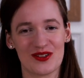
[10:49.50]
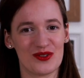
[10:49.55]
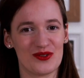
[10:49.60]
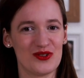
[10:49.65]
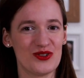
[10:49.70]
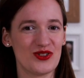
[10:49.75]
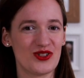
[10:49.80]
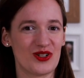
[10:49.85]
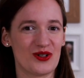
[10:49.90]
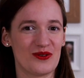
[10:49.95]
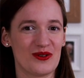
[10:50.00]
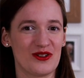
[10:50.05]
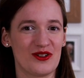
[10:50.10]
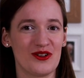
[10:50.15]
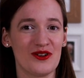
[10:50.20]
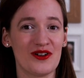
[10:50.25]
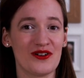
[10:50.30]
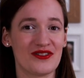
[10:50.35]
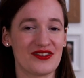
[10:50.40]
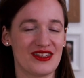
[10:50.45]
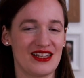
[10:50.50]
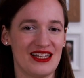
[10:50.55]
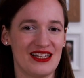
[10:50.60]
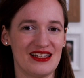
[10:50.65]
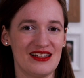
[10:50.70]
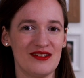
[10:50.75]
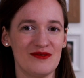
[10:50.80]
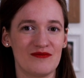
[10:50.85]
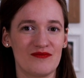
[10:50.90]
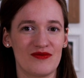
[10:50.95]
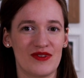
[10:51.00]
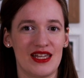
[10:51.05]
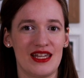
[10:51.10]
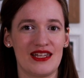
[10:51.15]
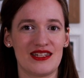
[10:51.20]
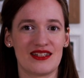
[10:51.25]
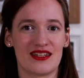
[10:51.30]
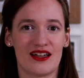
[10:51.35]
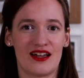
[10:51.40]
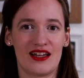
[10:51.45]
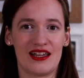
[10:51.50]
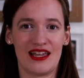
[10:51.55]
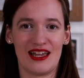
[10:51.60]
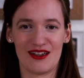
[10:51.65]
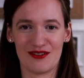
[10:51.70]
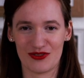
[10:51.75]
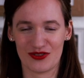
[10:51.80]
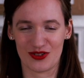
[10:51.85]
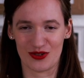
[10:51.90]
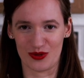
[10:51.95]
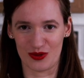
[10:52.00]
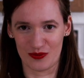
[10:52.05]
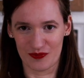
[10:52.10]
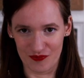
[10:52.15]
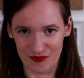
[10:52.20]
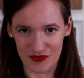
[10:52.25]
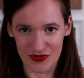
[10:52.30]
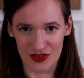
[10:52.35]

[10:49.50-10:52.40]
Also, another thing is I have to.